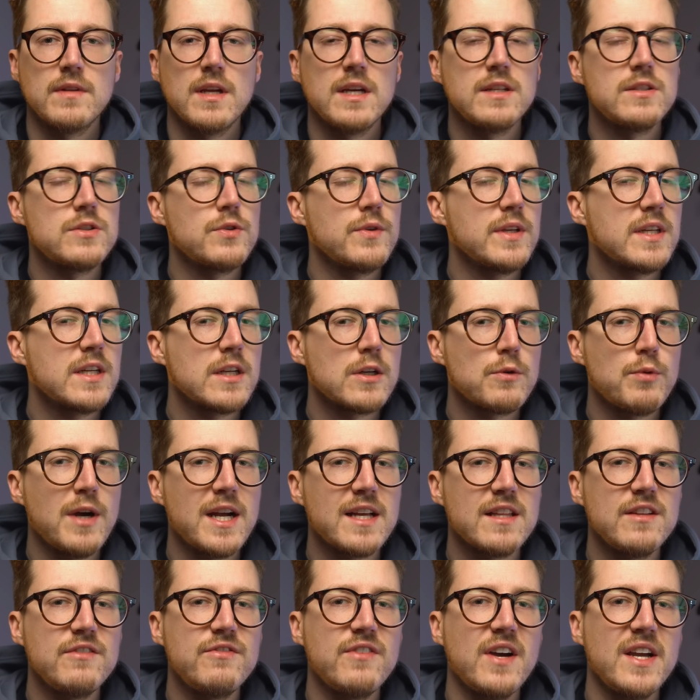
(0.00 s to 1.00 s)
And so you can
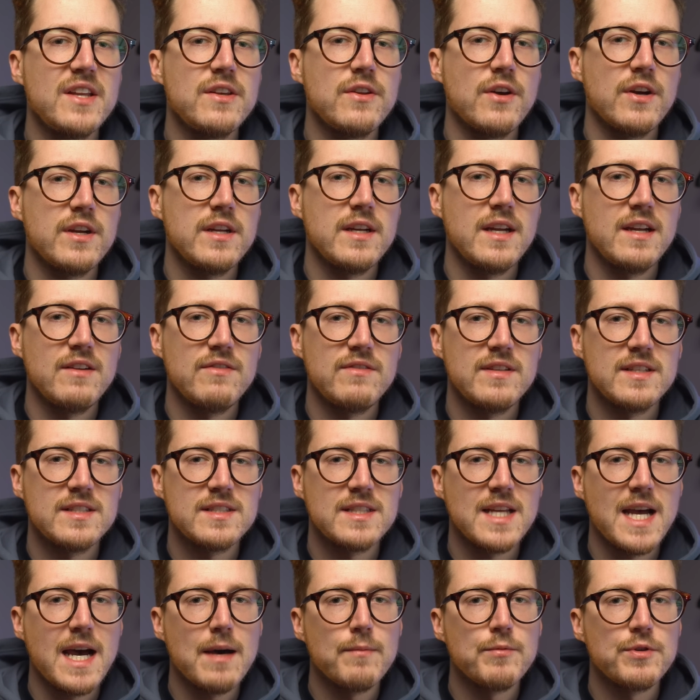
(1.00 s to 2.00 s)
quickly find out if this
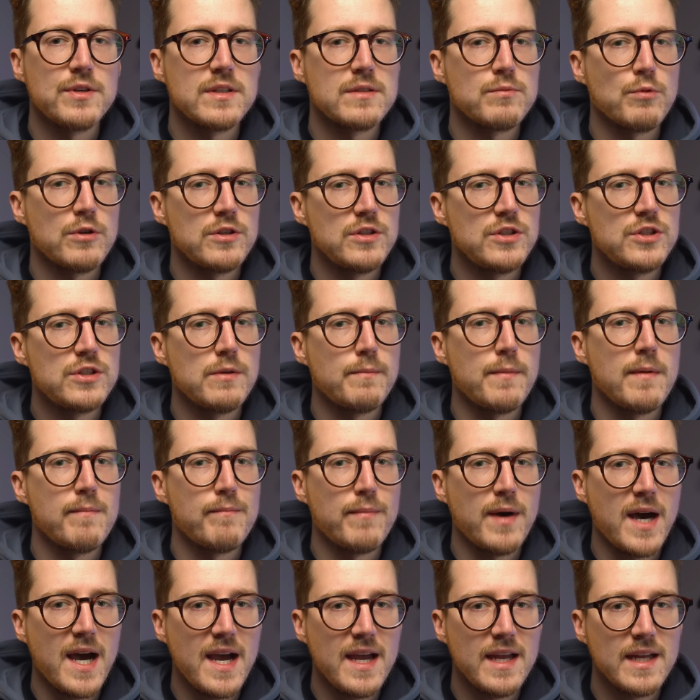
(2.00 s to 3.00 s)
tablet is one you should be
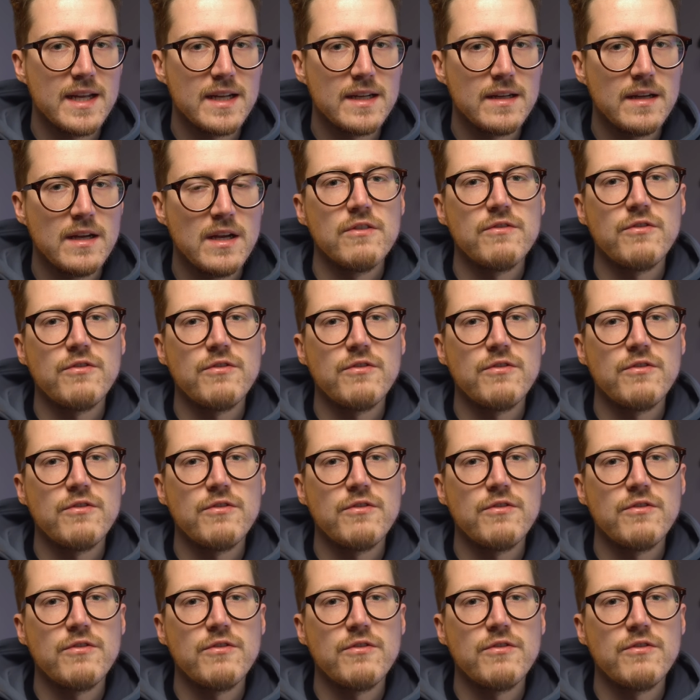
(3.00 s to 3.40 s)
buying